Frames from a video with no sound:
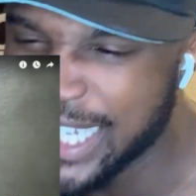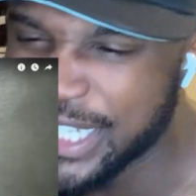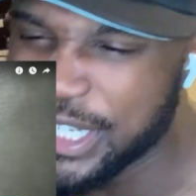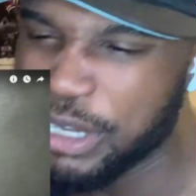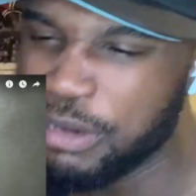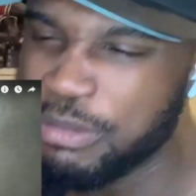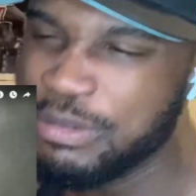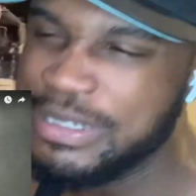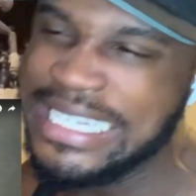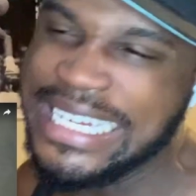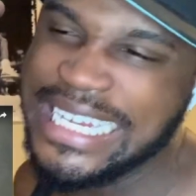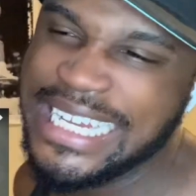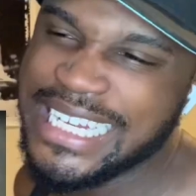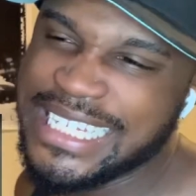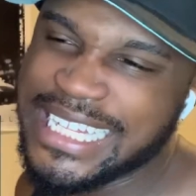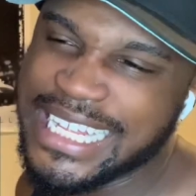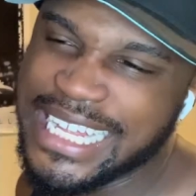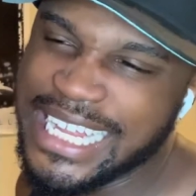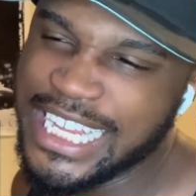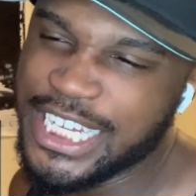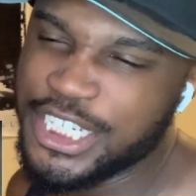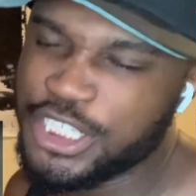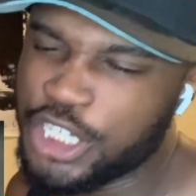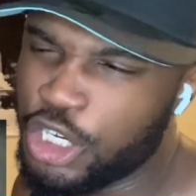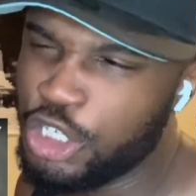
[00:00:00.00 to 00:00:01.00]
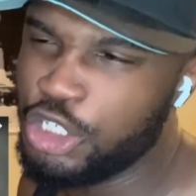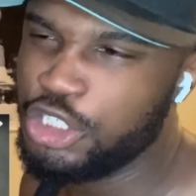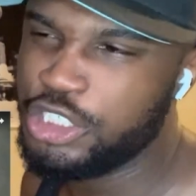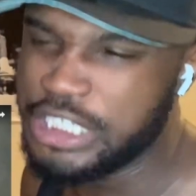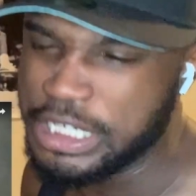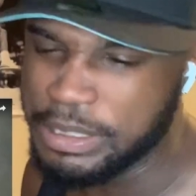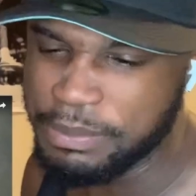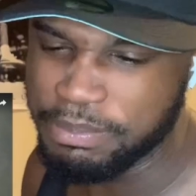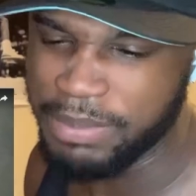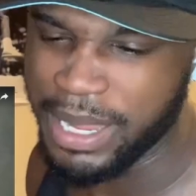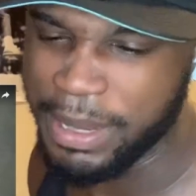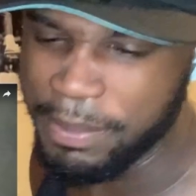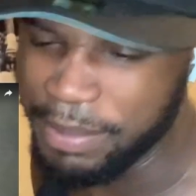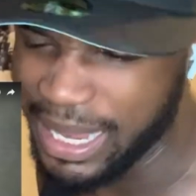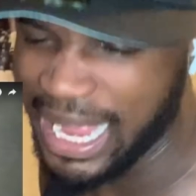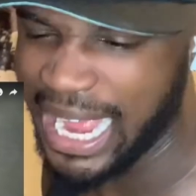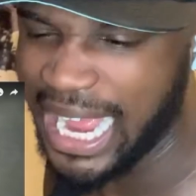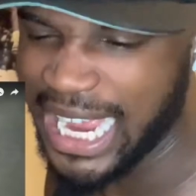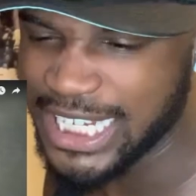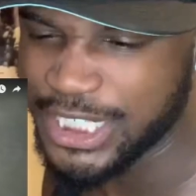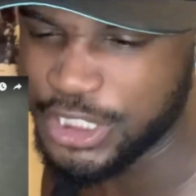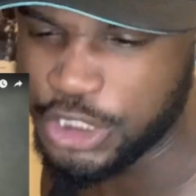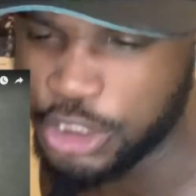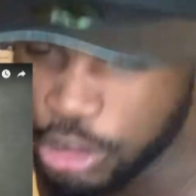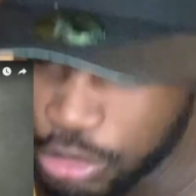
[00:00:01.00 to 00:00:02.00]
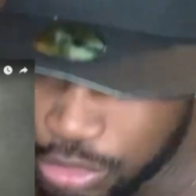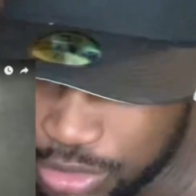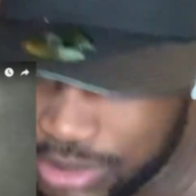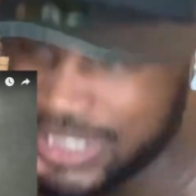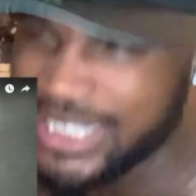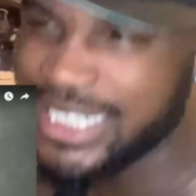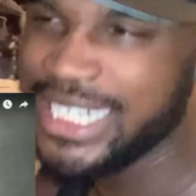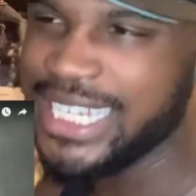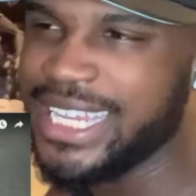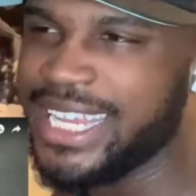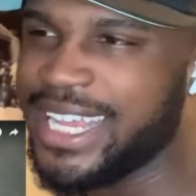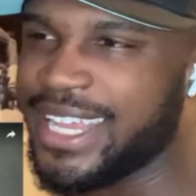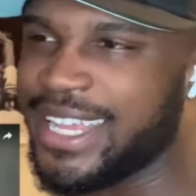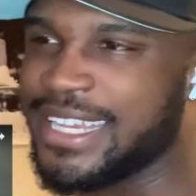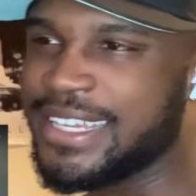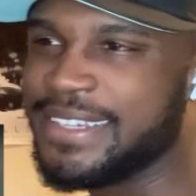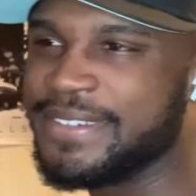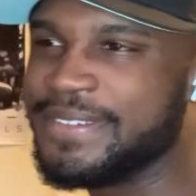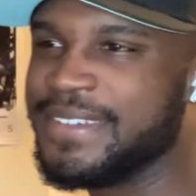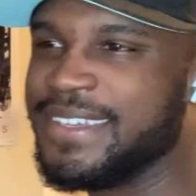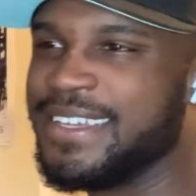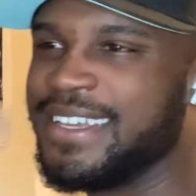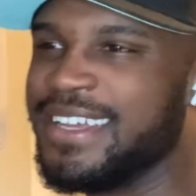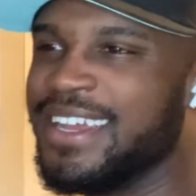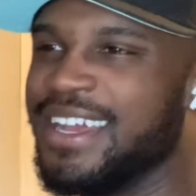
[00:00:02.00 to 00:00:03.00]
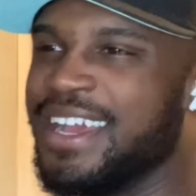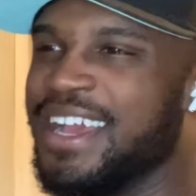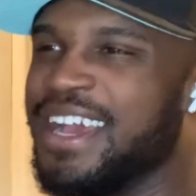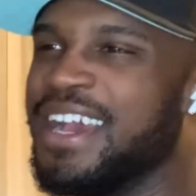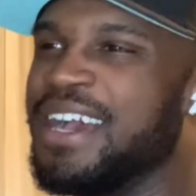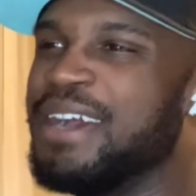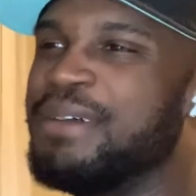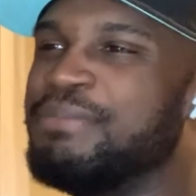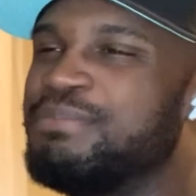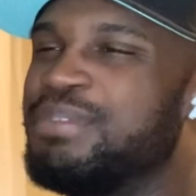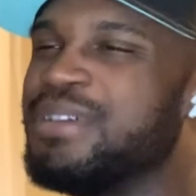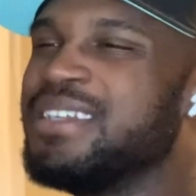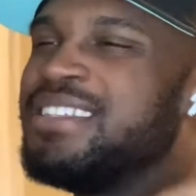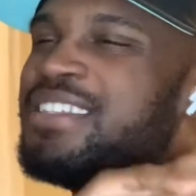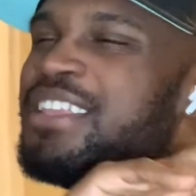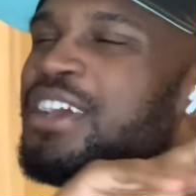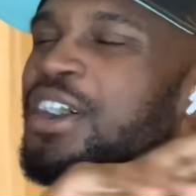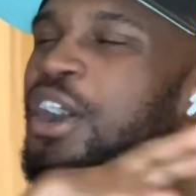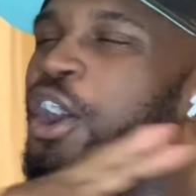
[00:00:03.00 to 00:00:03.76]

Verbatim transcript: don't need the internship. Maybe I do see it. But the